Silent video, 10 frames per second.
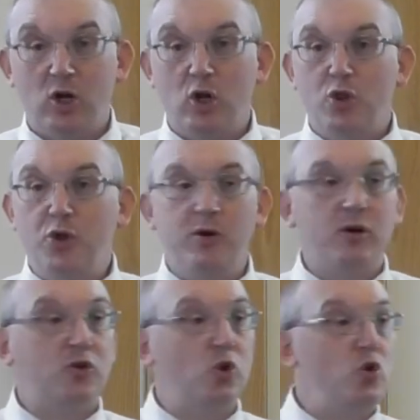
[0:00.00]
There
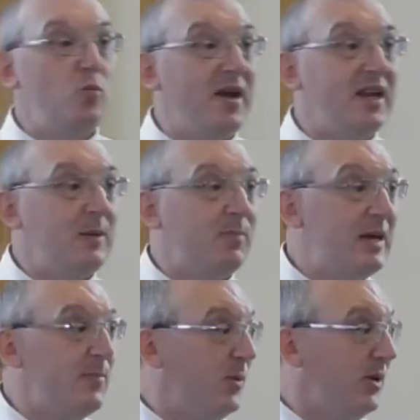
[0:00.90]
are too many
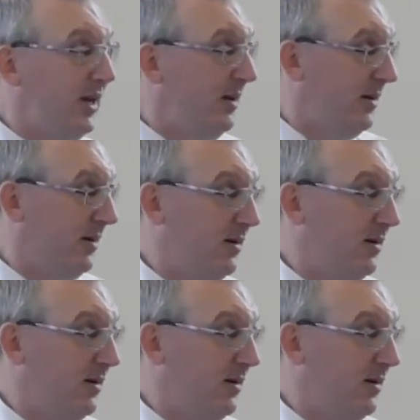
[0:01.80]
people here.